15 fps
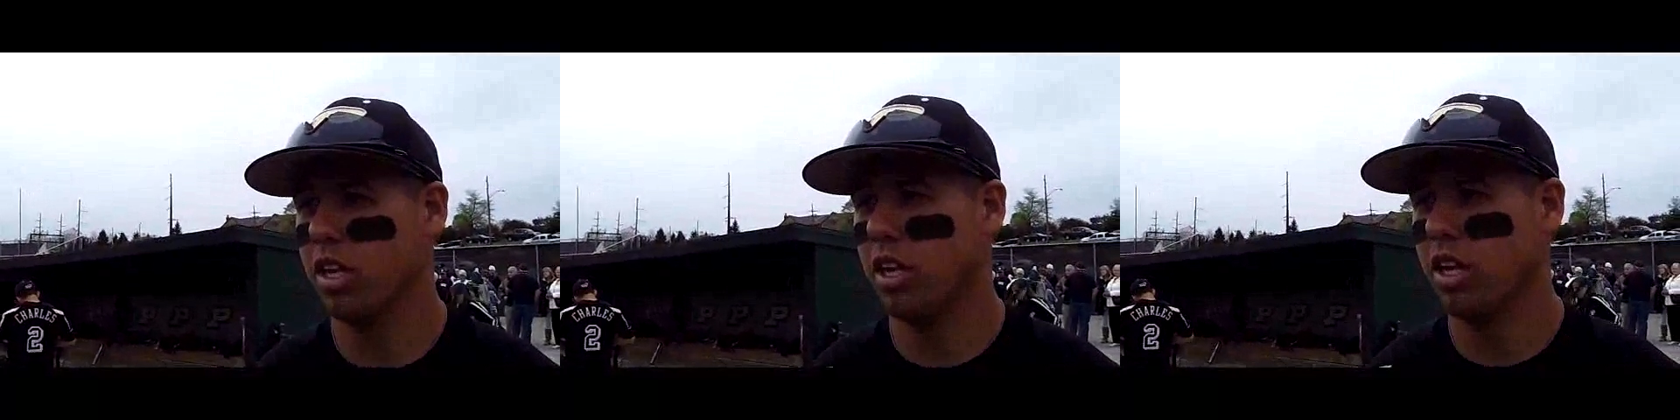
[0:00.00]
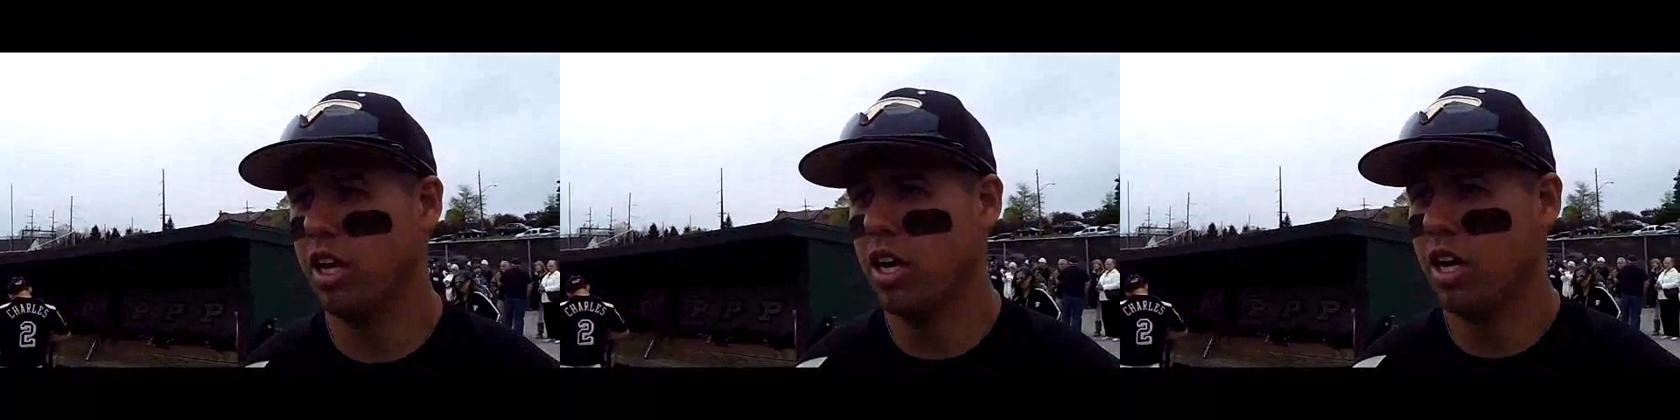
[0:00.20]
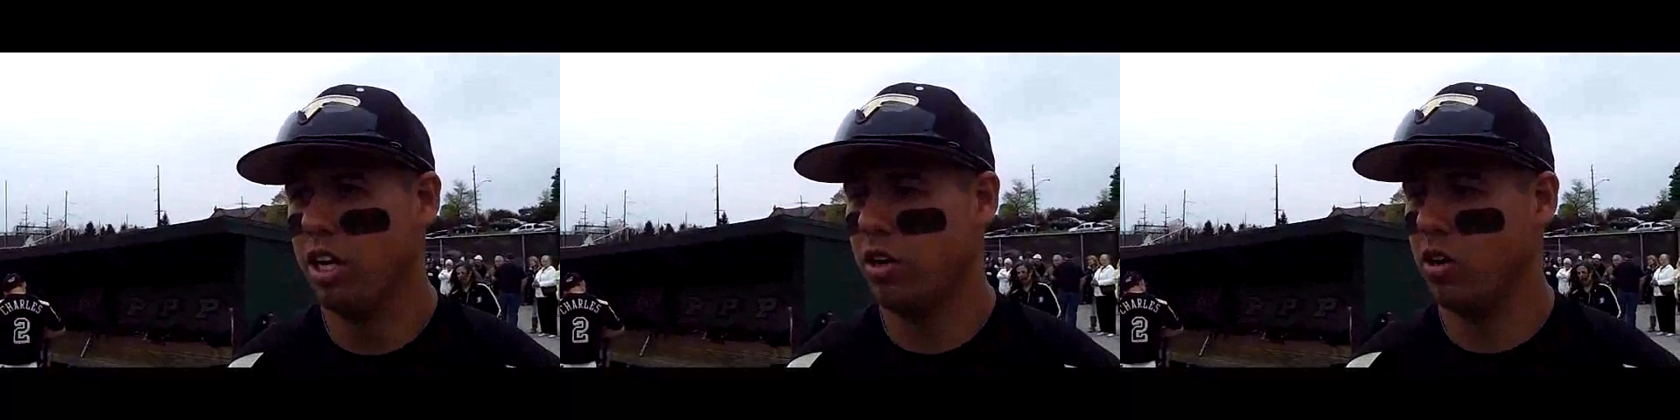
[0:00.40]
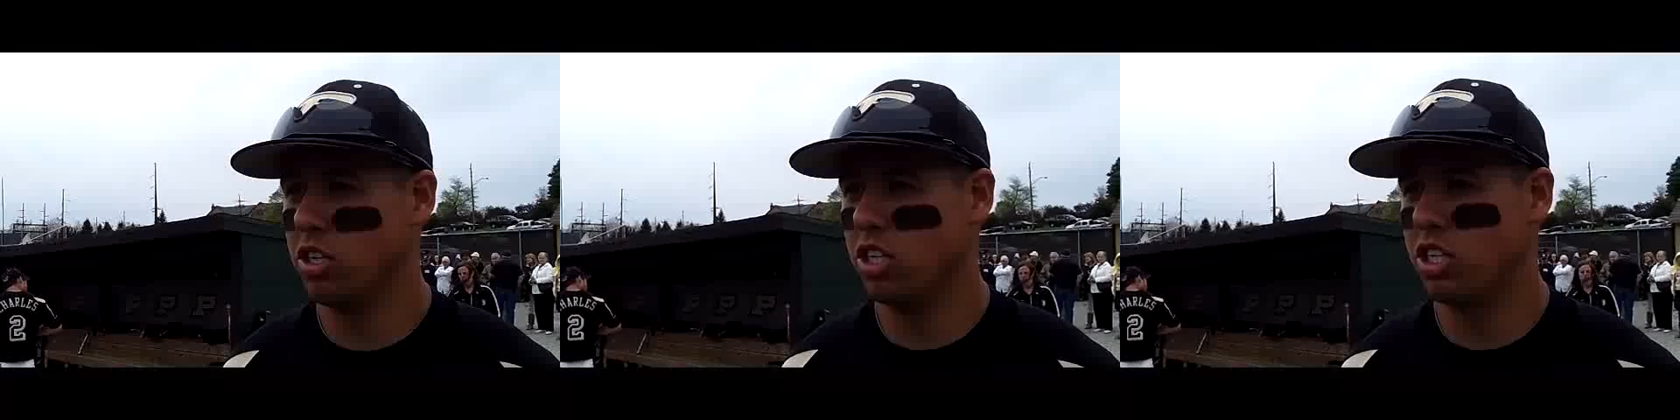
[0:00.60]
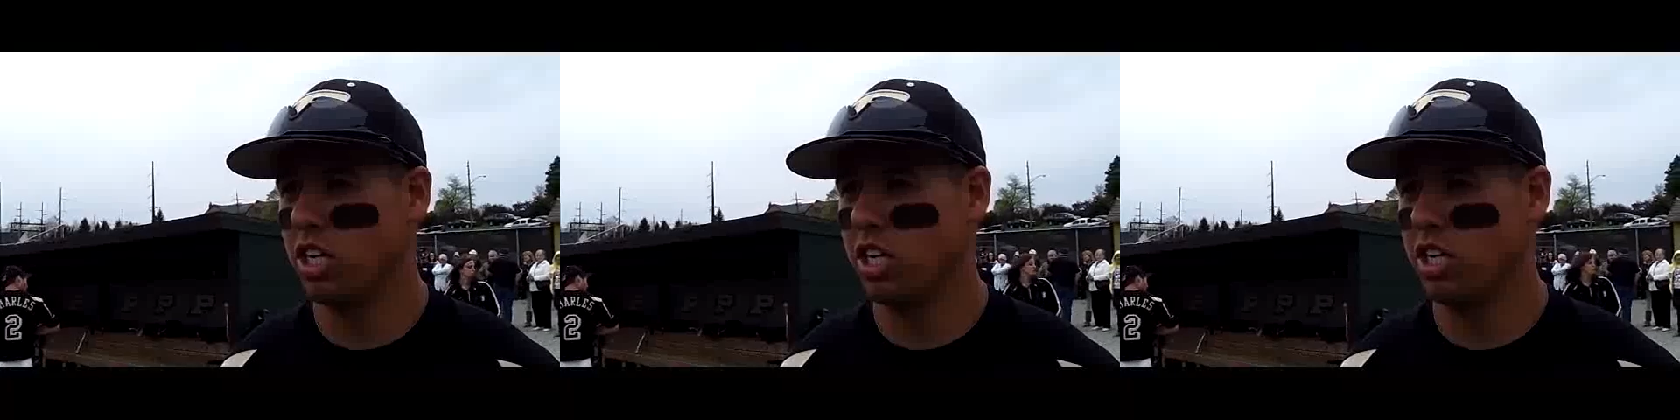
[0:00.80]
And, you know, it
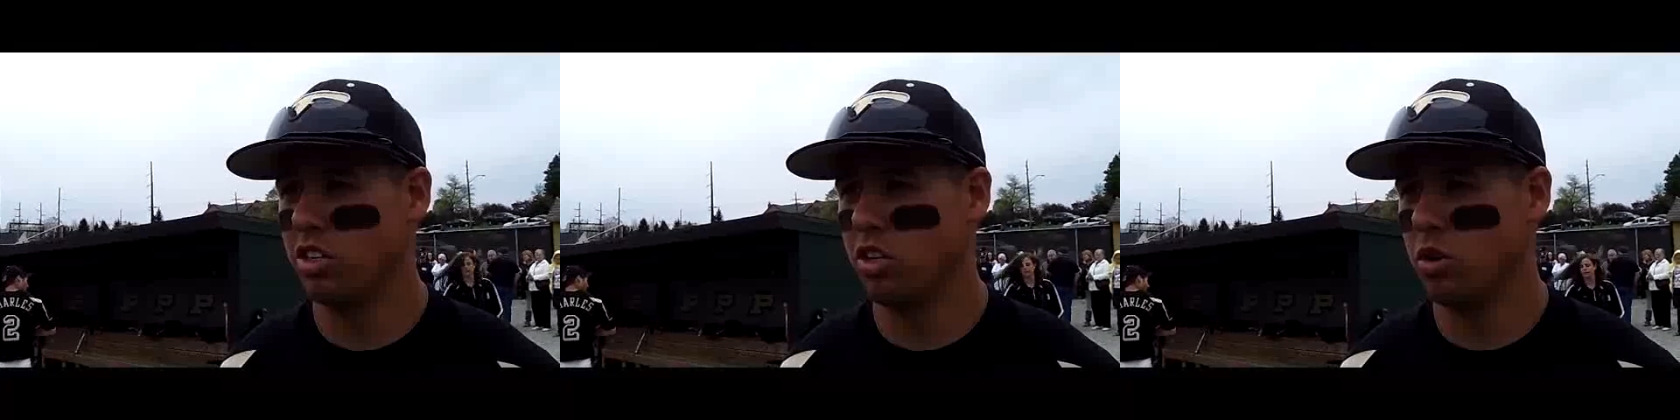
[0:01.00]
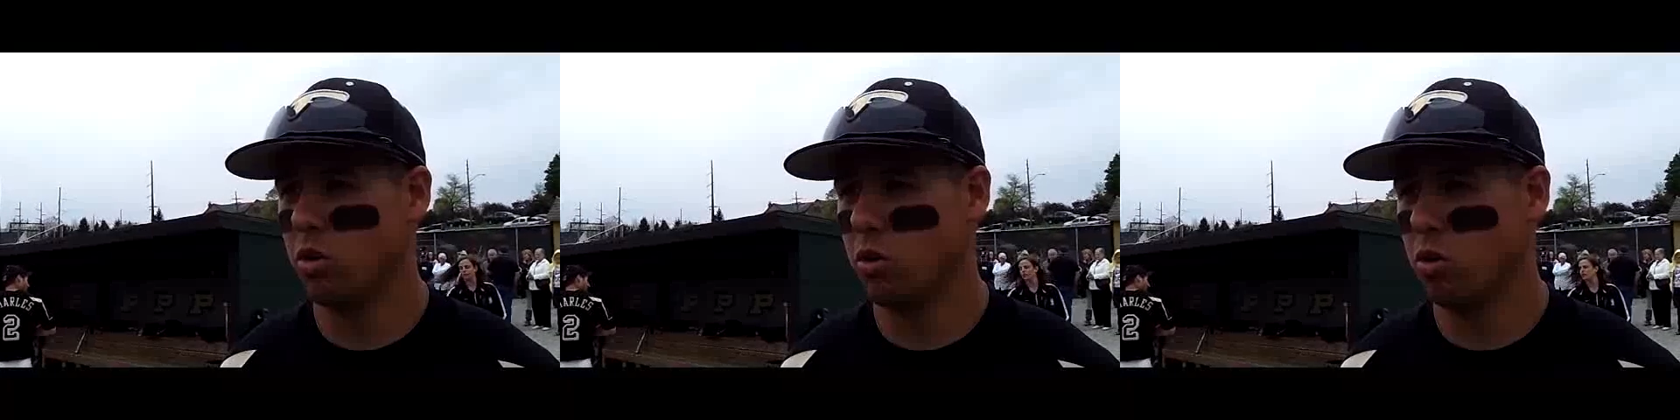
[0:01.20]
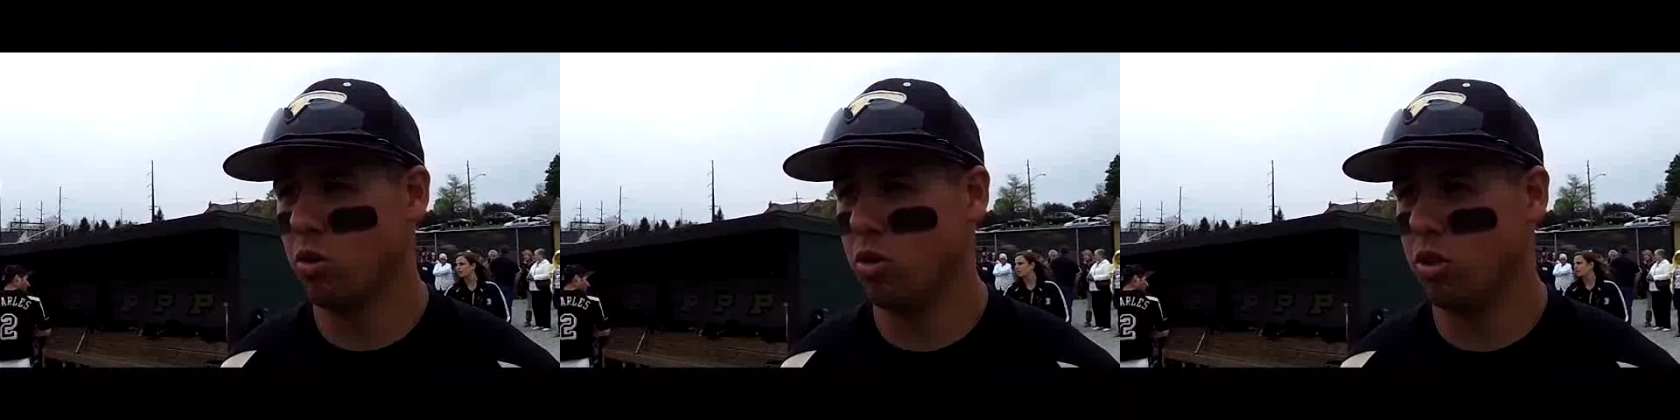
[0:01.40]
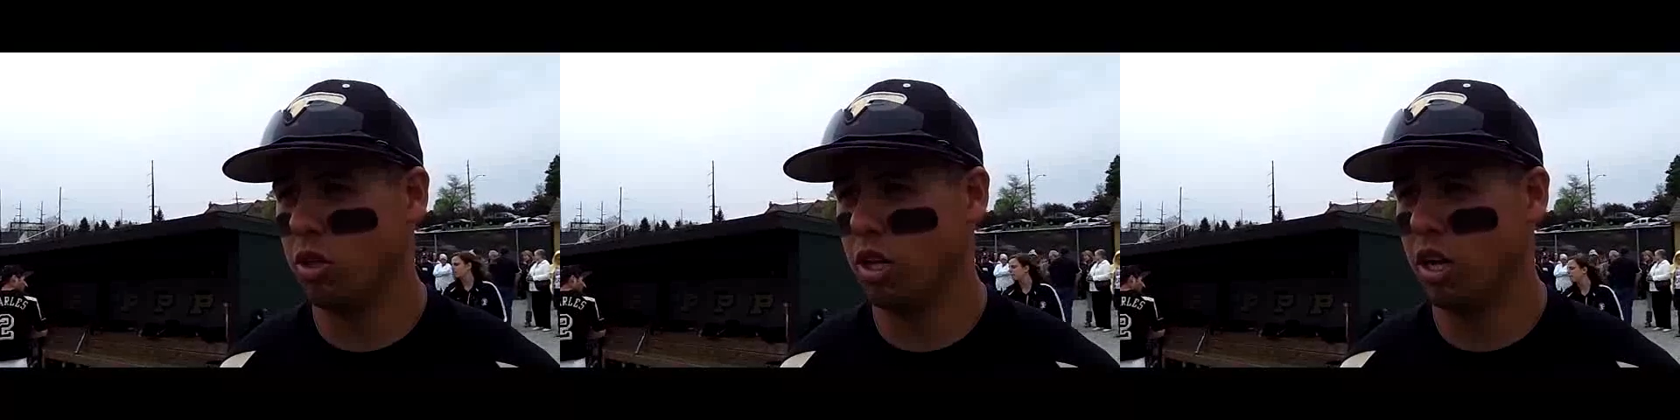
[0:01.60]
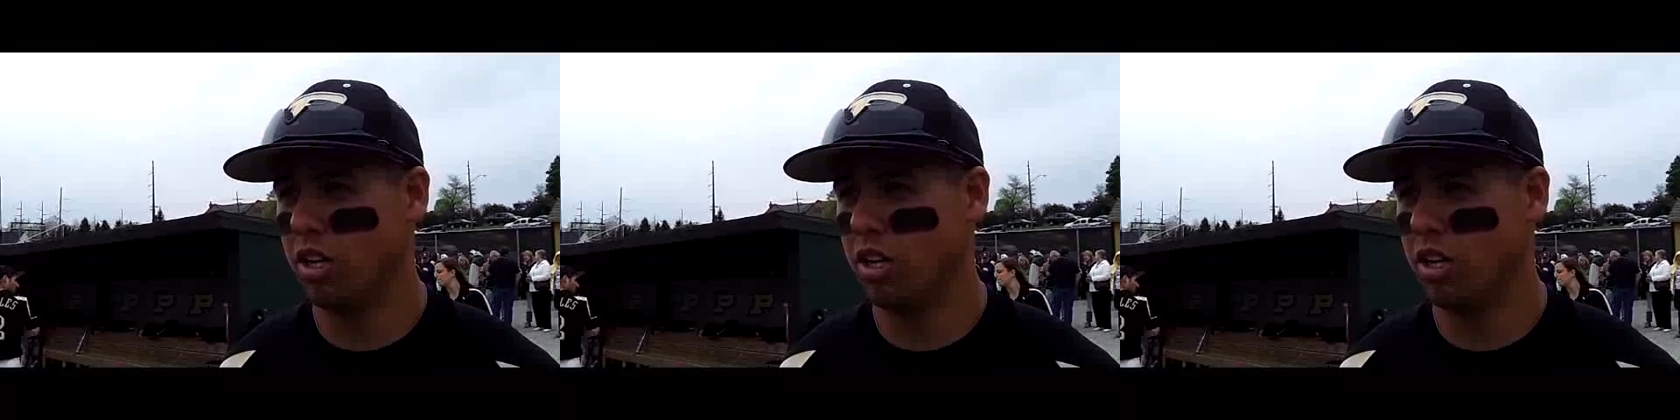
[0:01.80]
just changes the whole